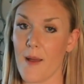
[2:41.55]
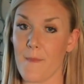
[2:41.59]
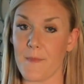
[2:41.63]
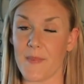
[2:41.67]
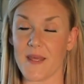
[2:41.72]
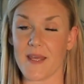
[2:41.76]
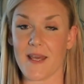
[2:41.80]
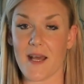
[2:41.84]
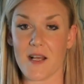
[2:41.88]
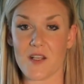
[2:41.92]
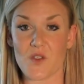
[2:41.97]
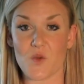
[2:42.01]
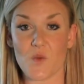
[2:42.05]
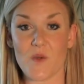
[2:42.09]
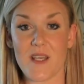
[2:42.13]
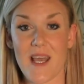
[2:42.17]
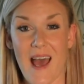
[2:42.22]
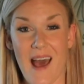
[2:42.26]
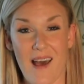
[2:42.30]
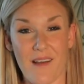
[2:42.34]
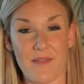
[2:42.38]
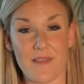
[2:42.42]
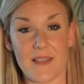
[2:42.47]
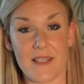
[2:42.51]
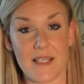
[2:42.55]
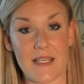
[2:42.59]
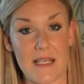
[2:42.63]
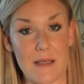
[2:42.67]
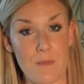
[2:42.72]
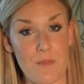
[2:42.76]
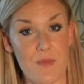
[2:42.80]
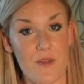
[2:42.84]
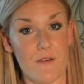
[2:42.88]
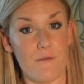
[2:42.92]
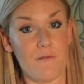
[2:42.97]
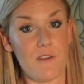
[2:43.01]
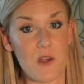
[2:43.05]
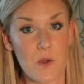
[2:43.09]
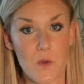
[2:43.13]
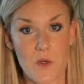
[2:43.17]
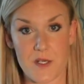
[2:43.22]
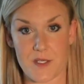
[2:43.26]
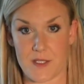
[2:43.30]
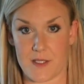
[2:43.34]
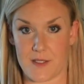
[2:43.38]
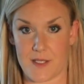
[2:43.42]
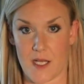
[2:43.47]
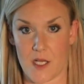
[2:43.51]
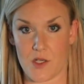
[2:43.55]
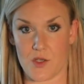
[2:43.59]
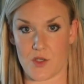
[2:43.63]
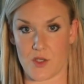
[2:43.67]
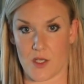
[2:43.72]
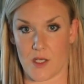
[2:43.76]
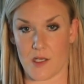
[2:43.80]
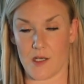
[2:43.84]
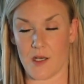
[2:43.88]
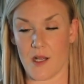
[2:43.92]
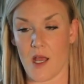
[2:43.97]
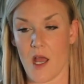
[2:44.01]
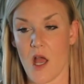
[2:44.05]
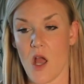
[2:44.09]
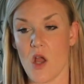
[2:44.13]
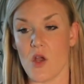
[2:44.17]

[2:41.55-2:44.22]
because we have to keep the viewer's attention.